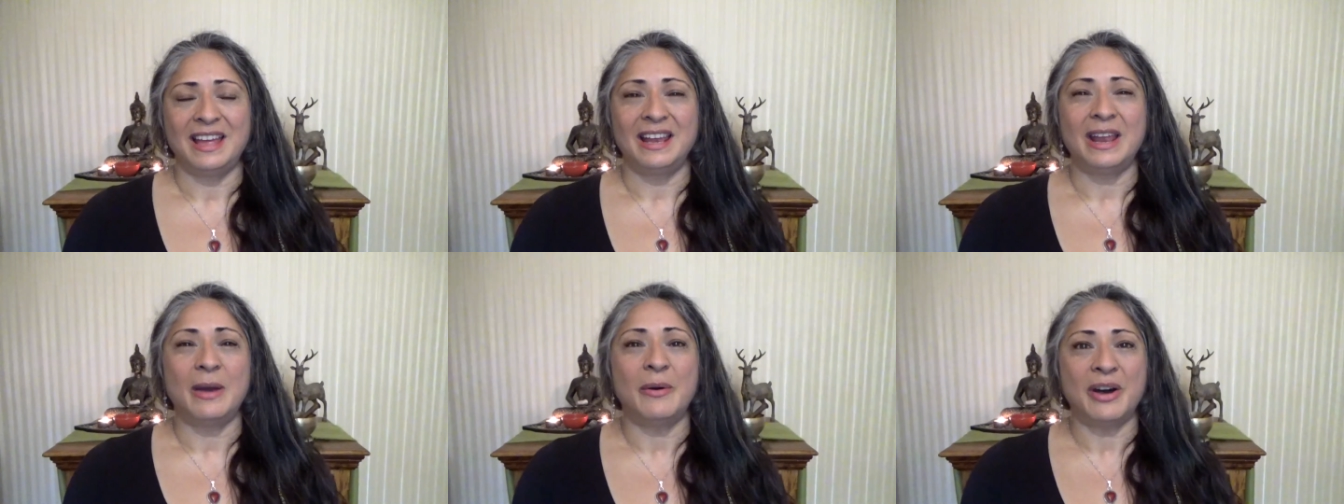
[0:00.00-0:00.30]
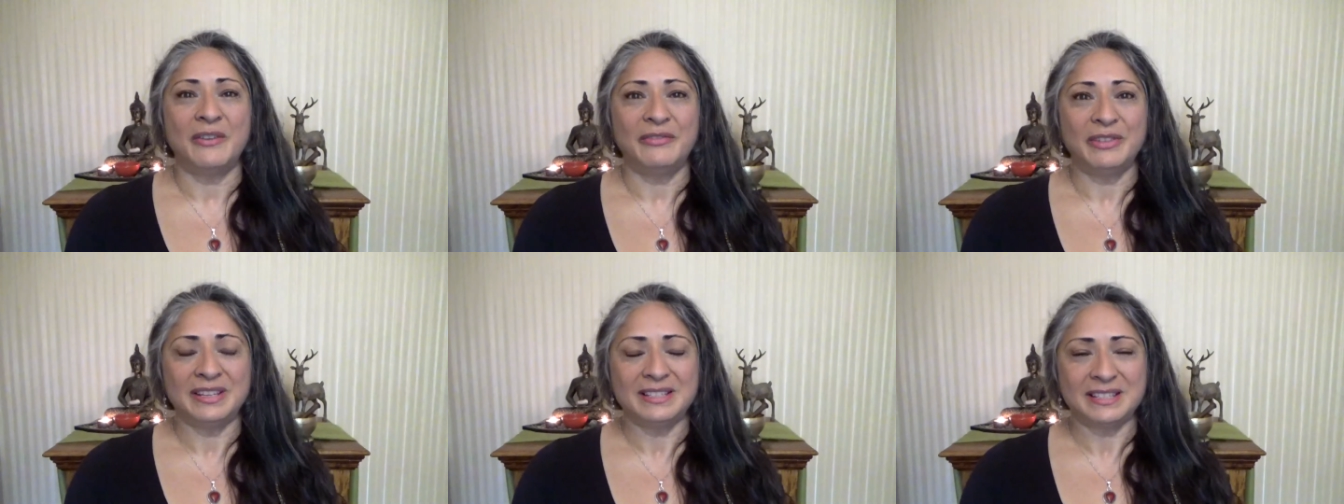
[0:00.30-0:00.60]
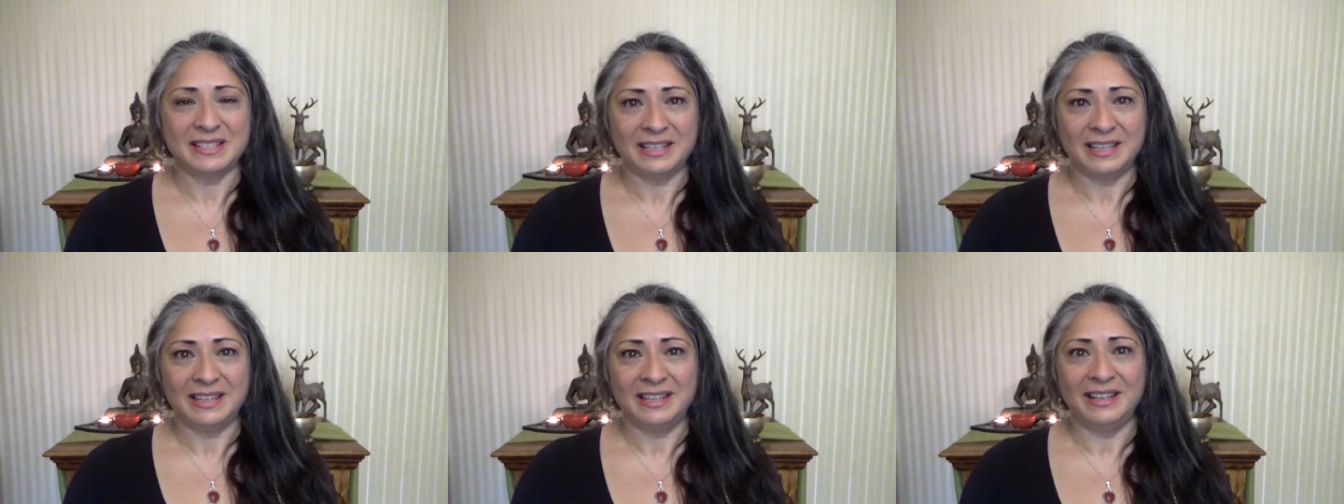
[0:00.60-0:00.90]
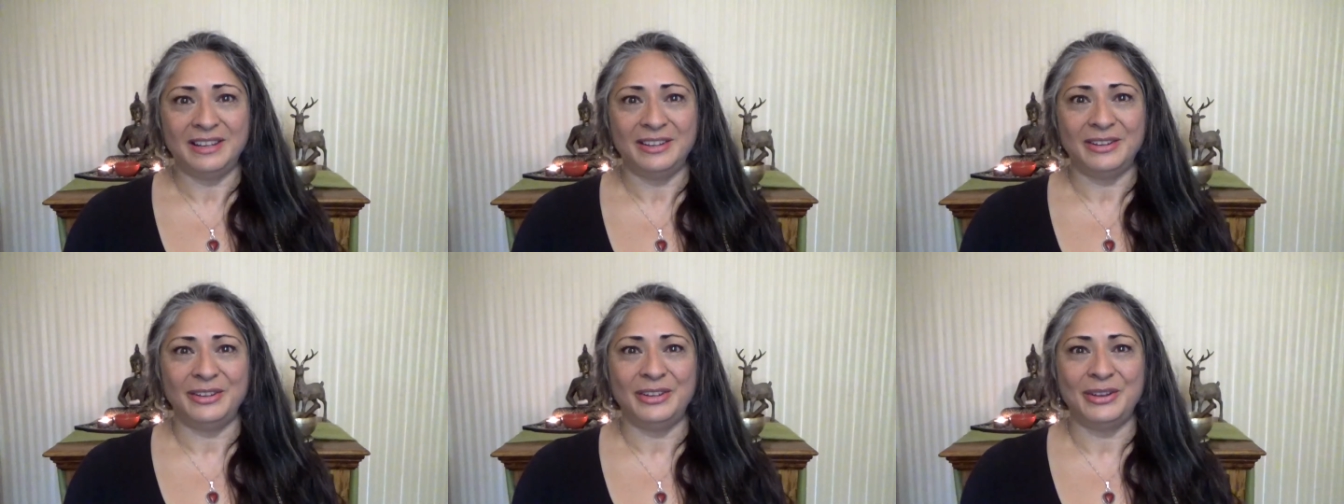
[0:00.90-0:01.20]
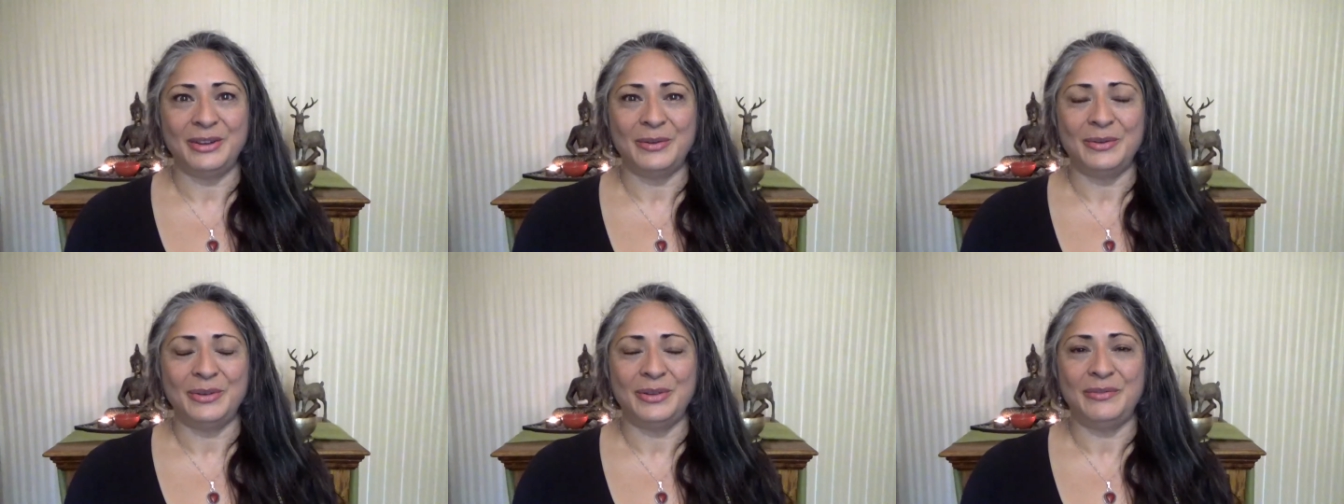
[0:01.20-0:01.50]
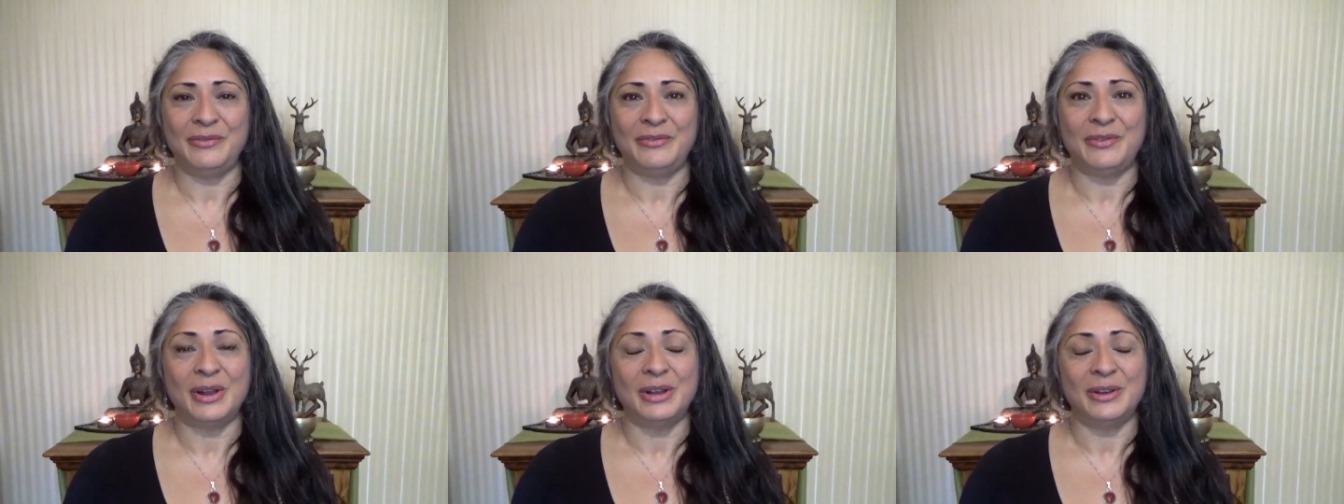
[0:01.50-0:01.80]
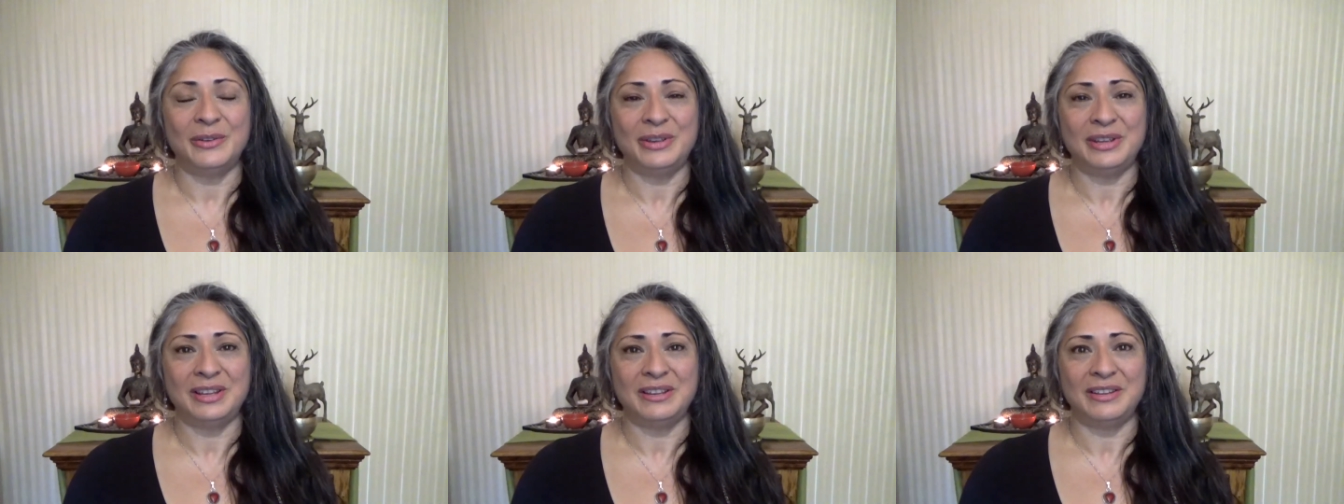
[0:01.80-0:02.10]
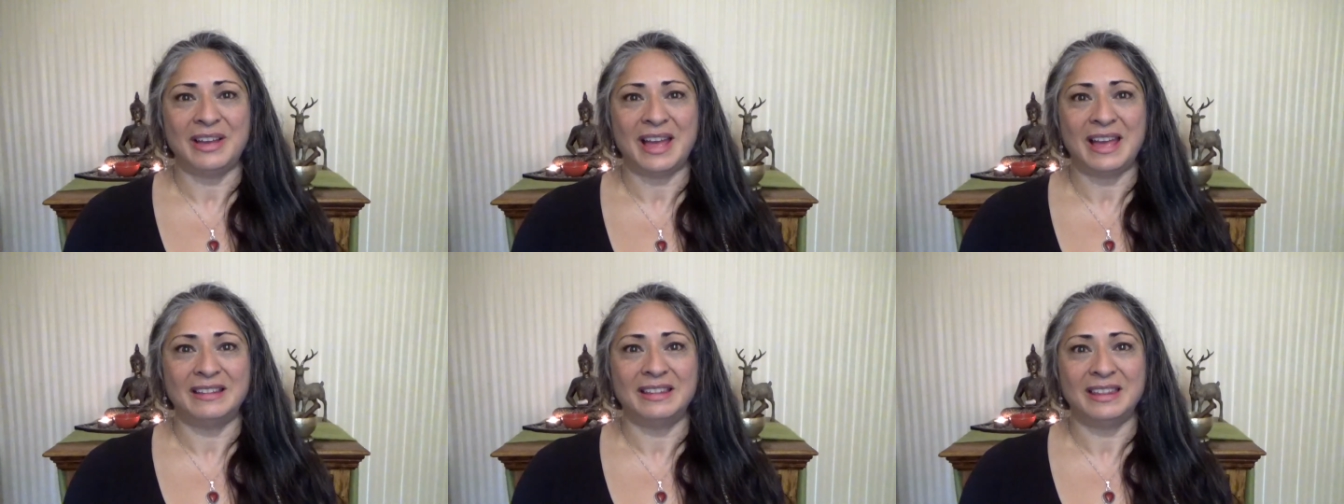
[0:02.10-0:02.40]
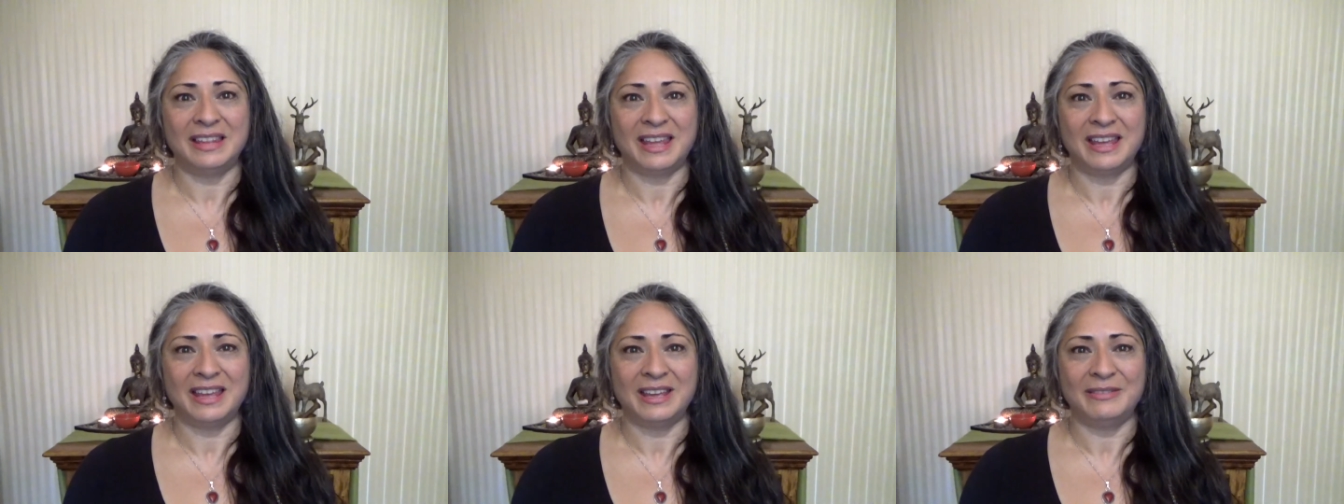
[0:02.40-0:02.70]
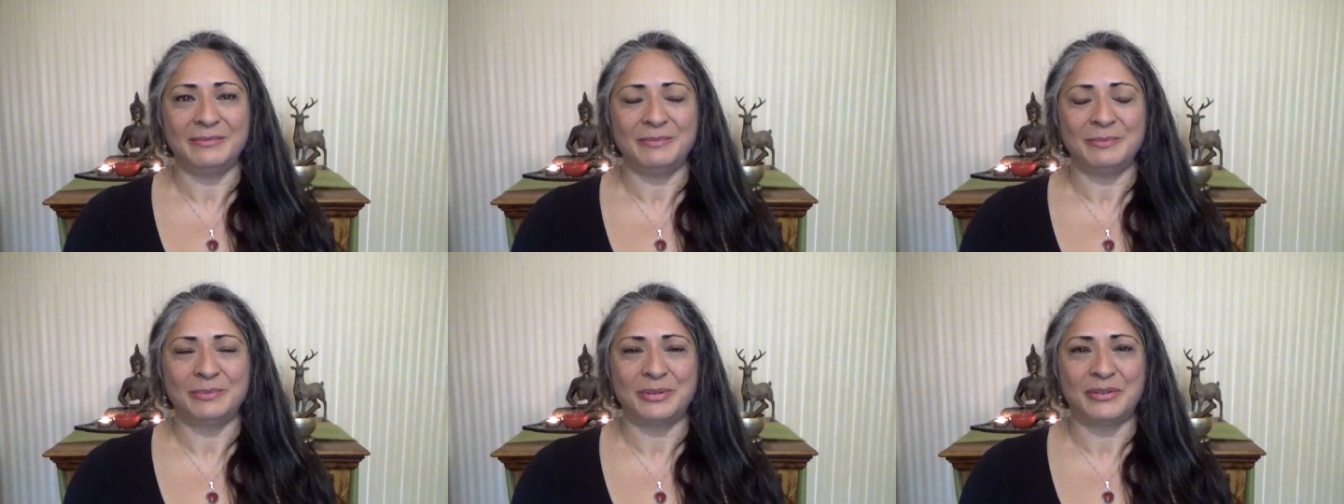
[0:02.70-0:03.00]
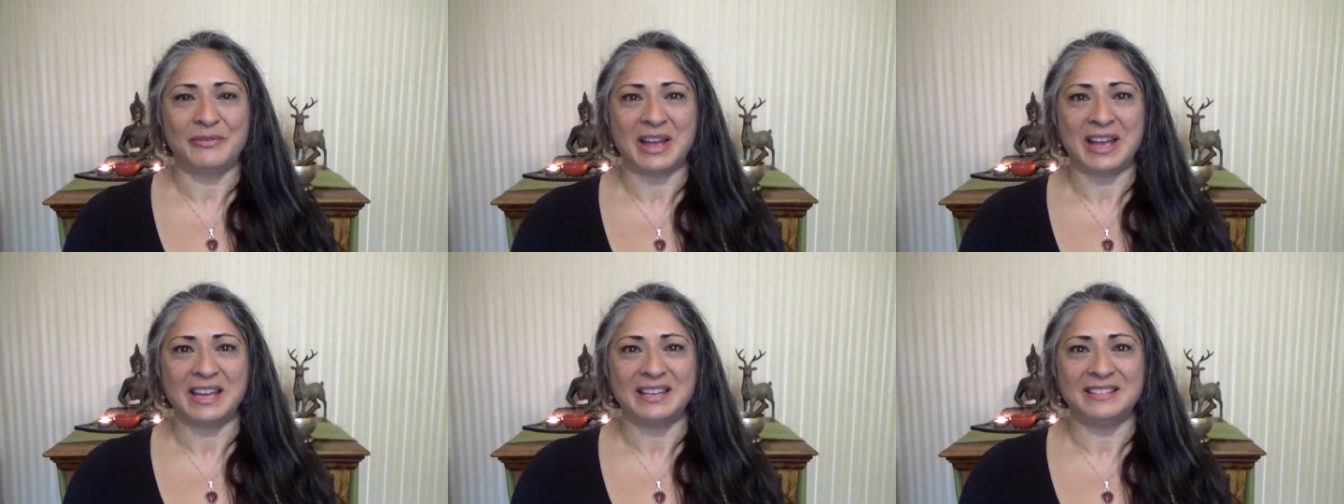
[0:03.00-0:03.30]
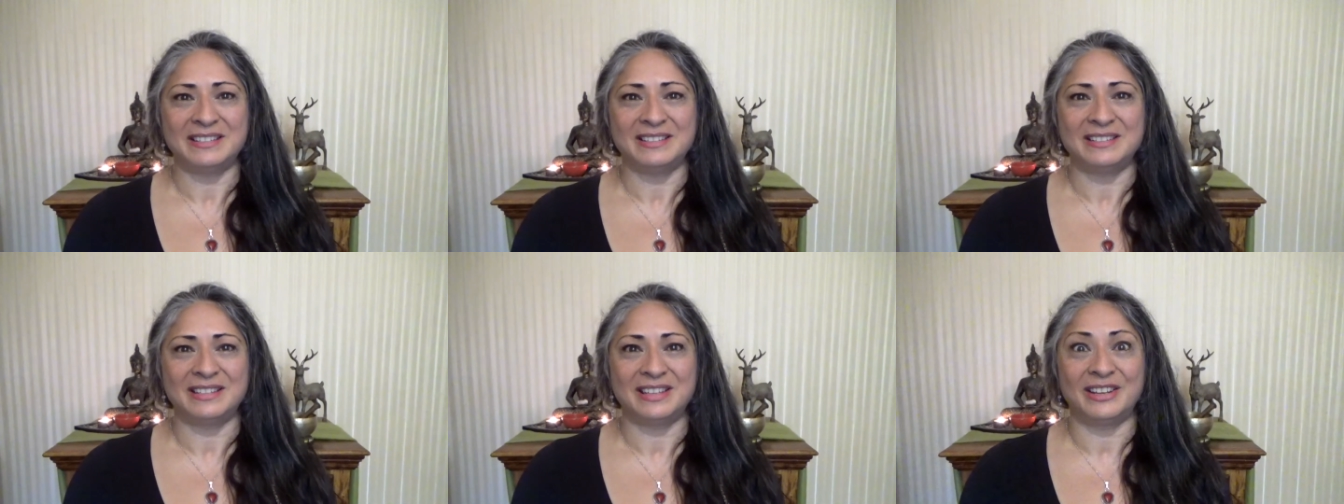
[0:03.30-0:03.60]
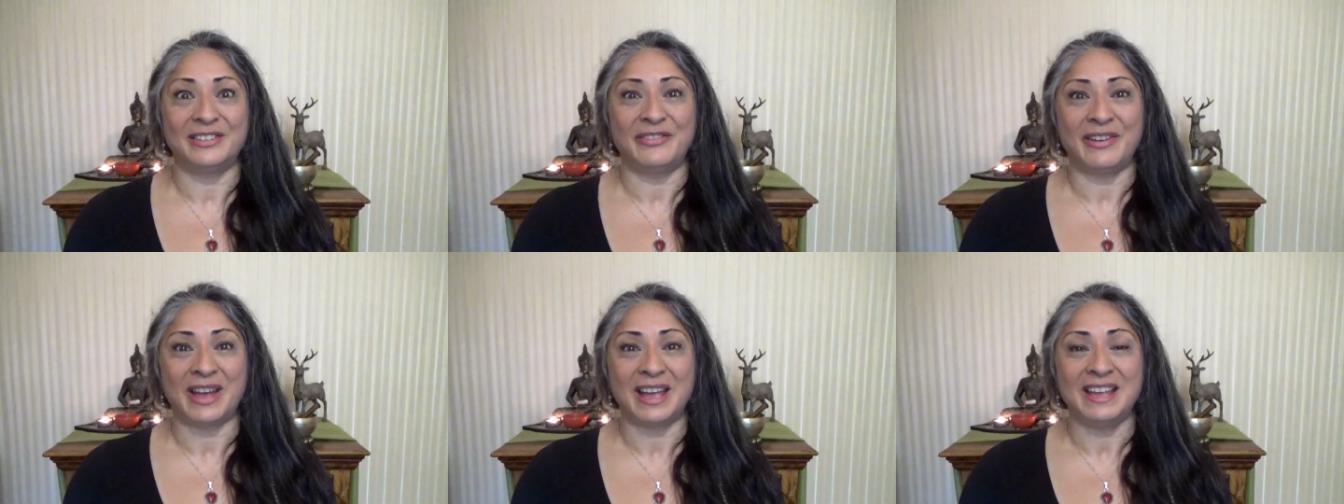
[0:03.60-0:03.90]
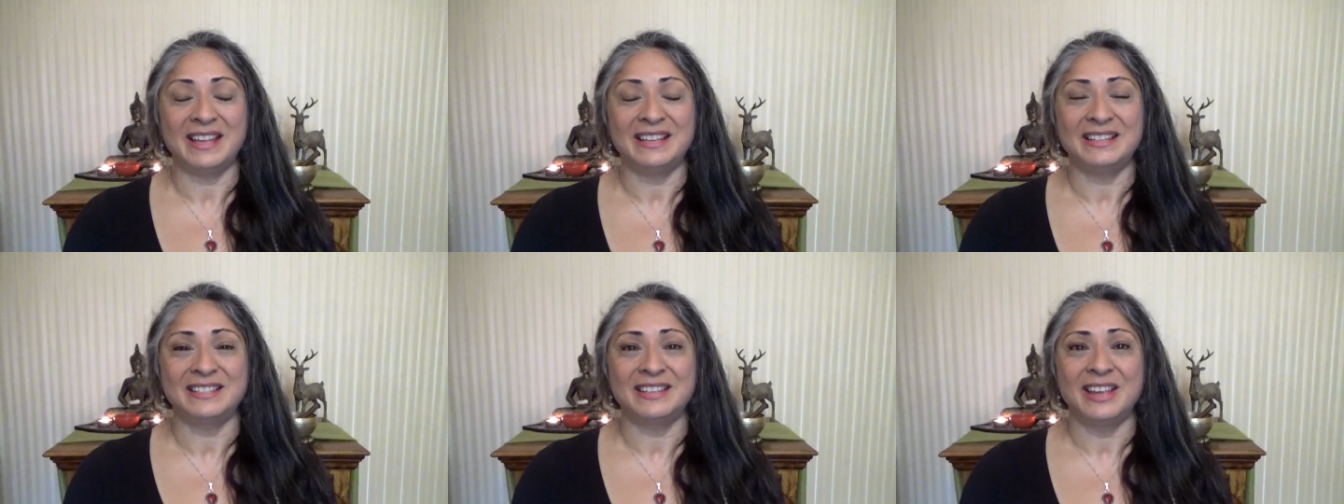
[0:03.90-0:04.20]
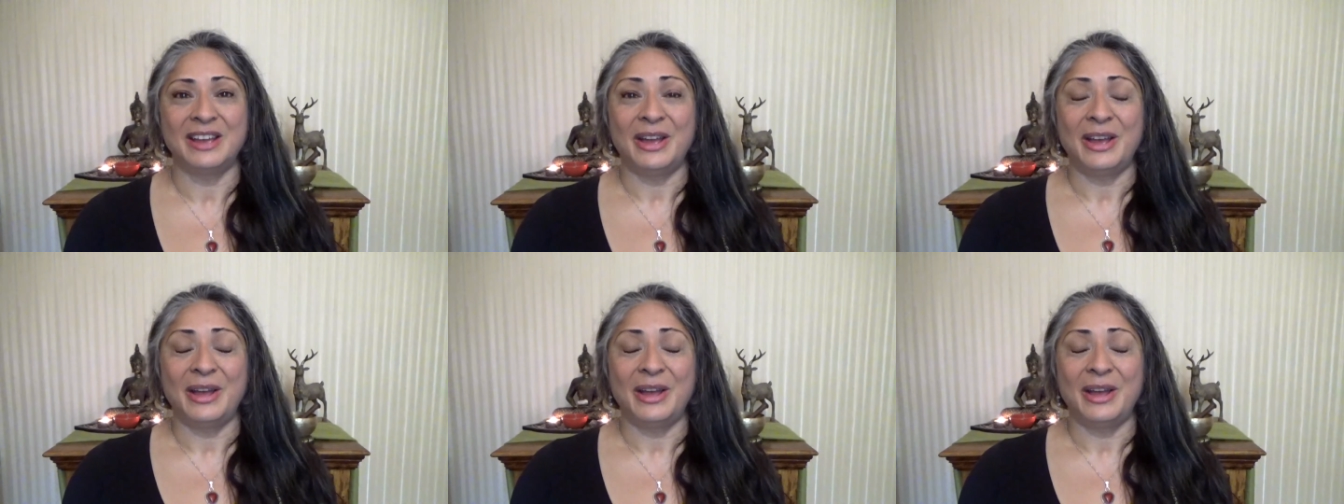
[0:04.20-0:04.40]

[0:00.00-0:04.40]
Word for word: Now, obviously, you know, you follow your healthcare provider's advice,